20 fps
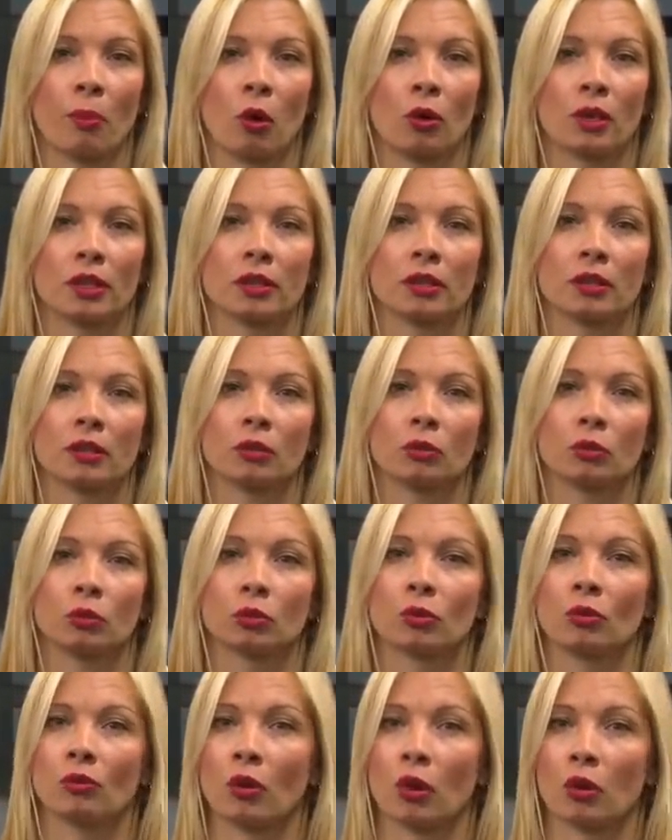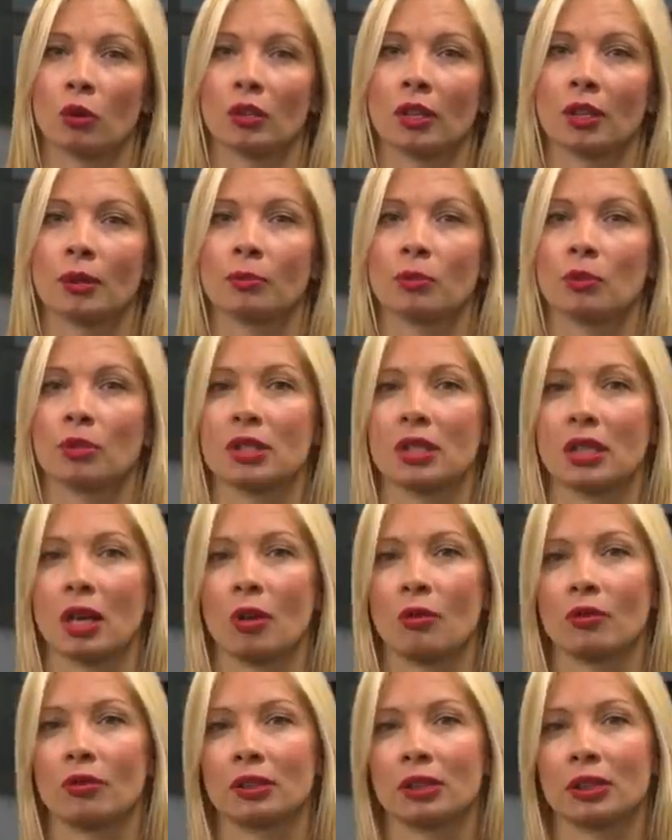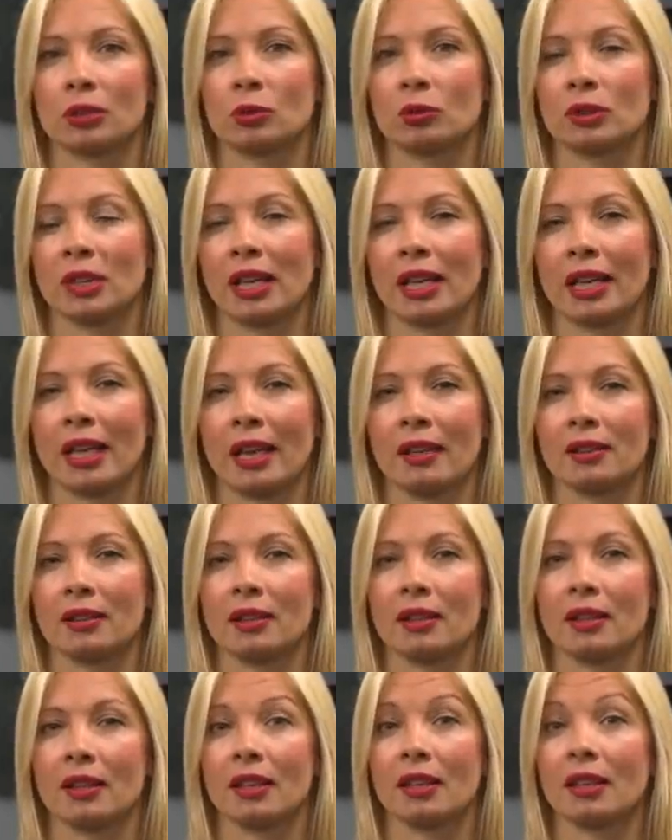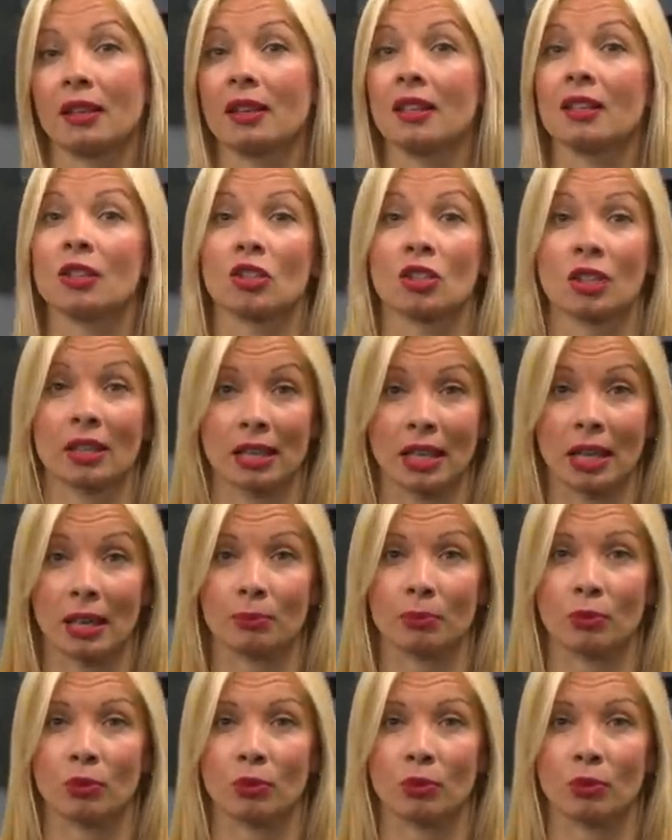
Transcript: and Rockwell, and has spent 21 years in the Air Force,